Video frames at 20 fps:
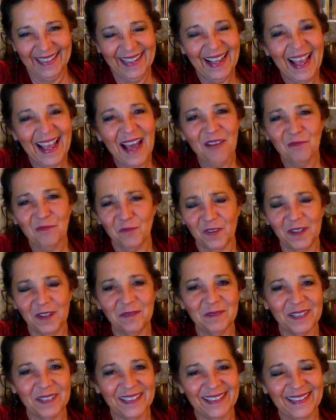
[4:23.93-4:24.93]
Have fun
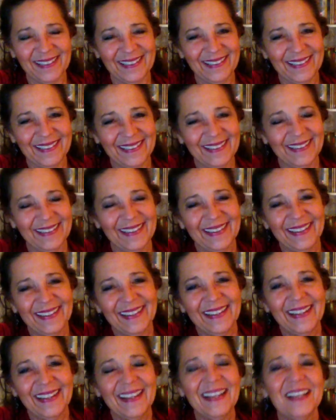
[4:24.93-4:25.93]
with it.
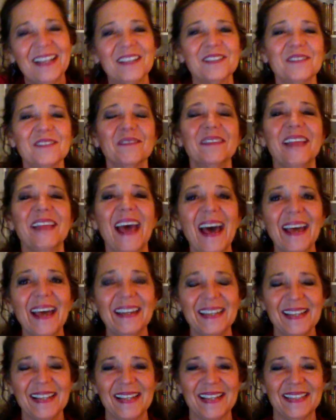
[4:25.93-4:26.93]
So that
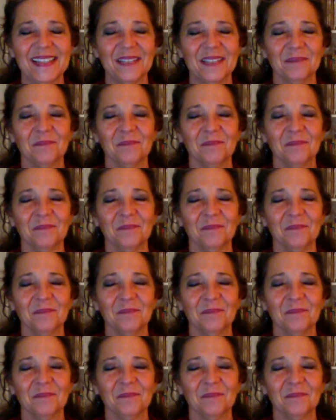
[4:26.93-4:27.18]
is